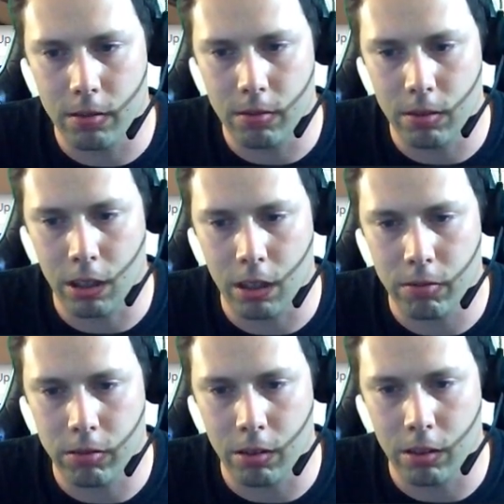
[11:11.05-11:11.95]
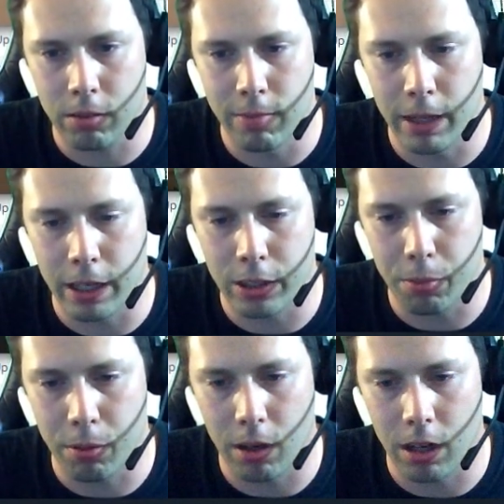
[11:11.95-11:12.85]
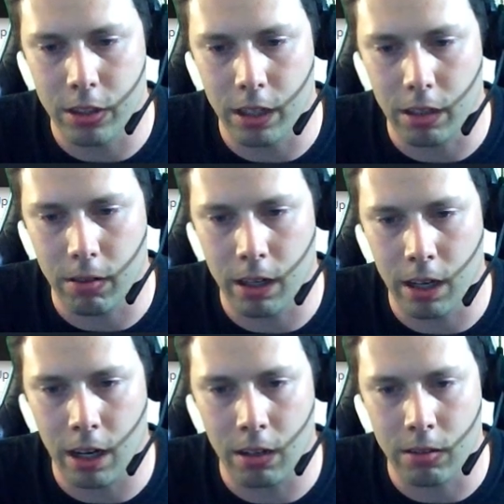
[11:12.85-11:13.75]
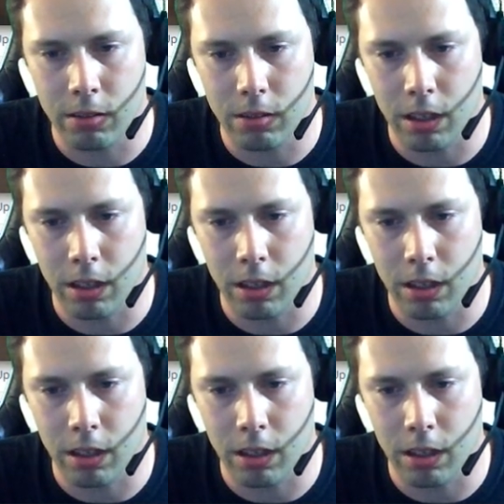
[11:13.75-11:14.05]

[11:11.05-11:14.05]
looking for a major project right now.